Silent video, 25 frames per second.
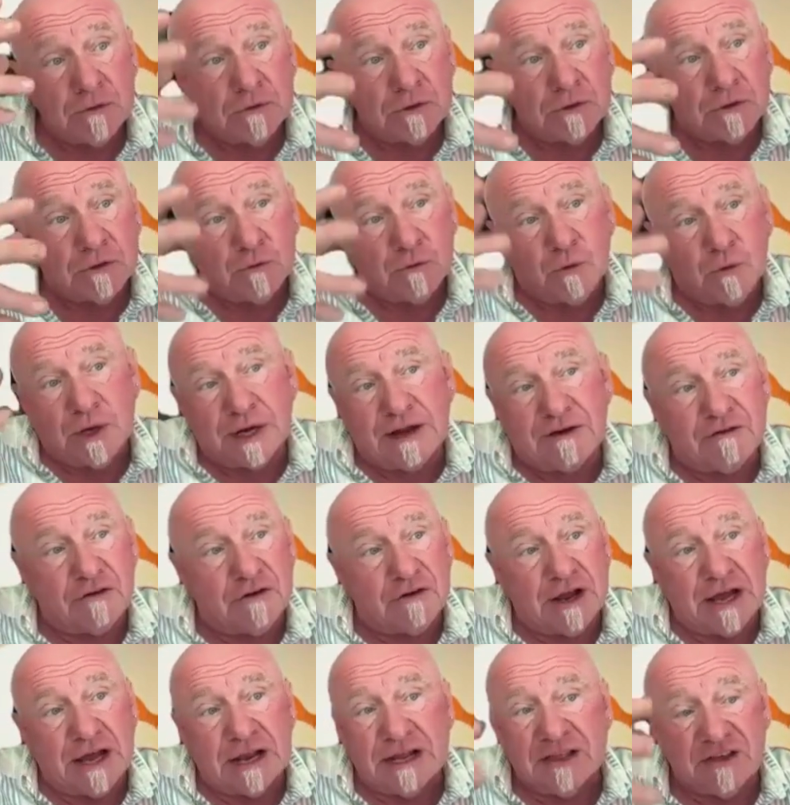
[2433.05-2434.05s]

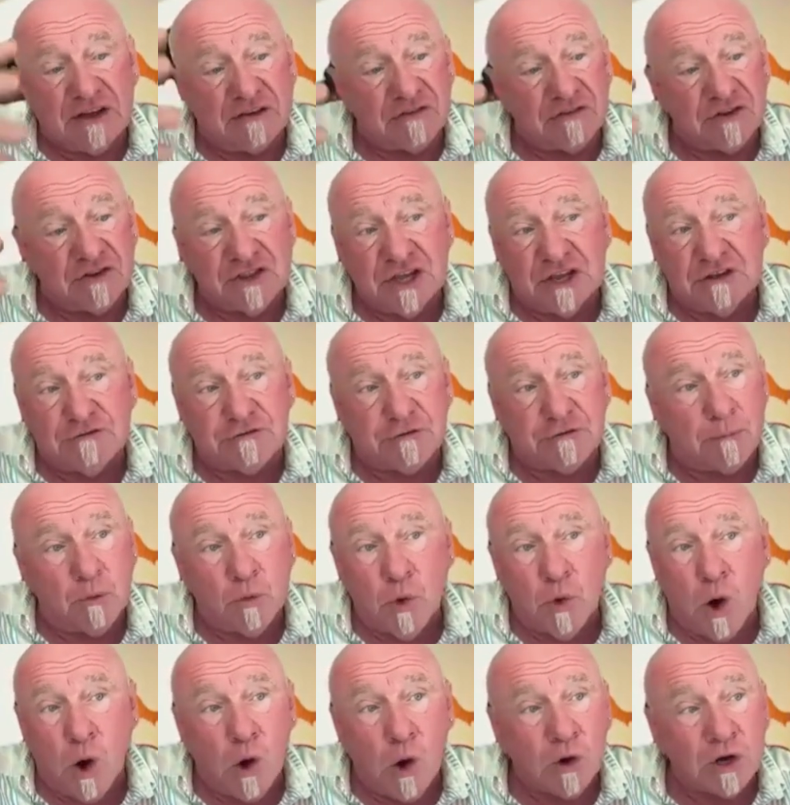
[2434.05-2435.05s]
whatever, everything
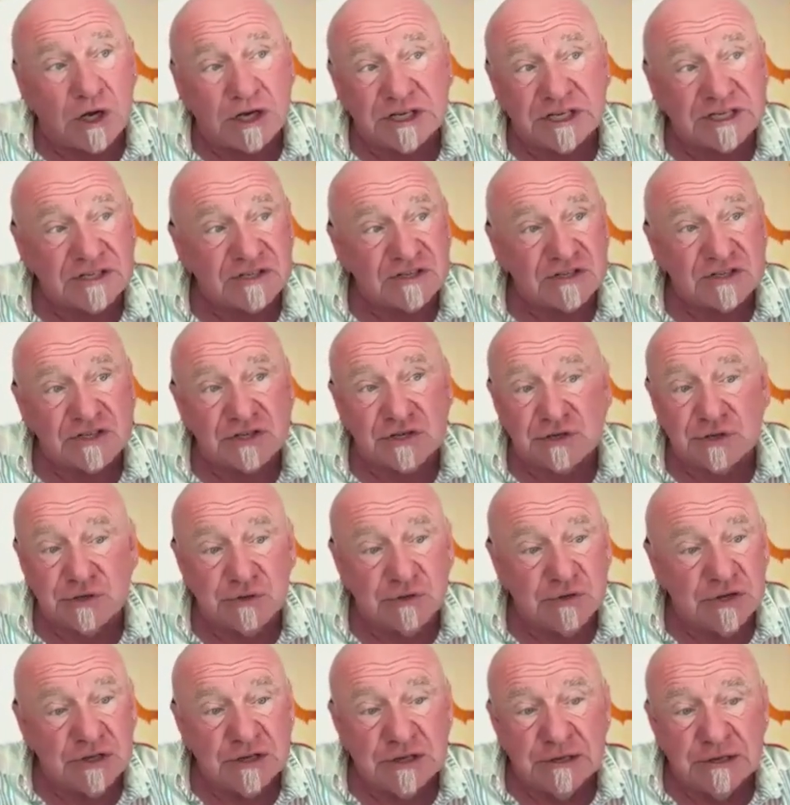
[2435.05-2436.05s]
from wokeness
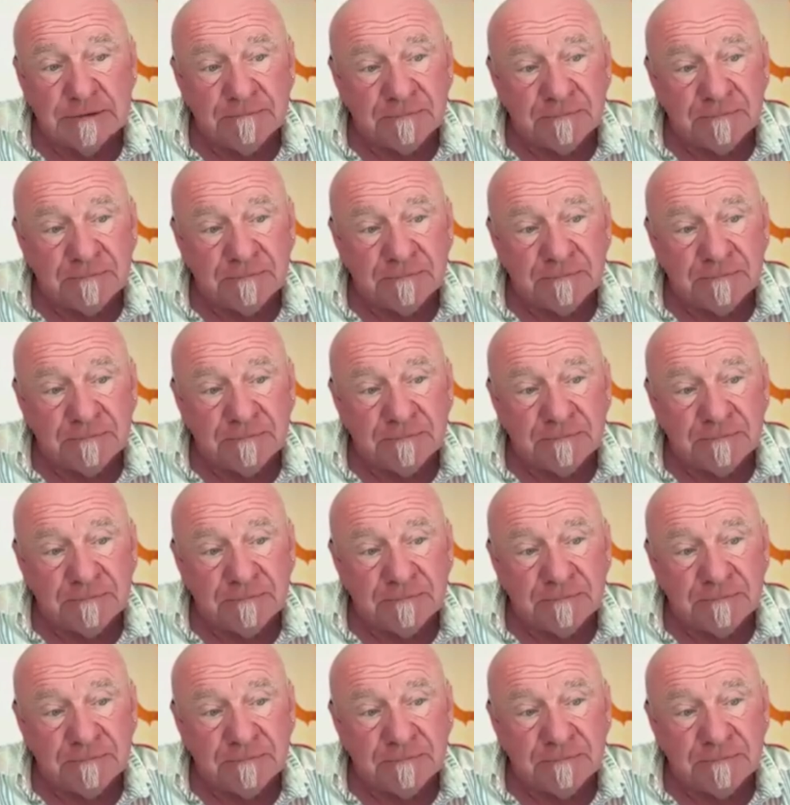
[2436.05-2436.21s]
to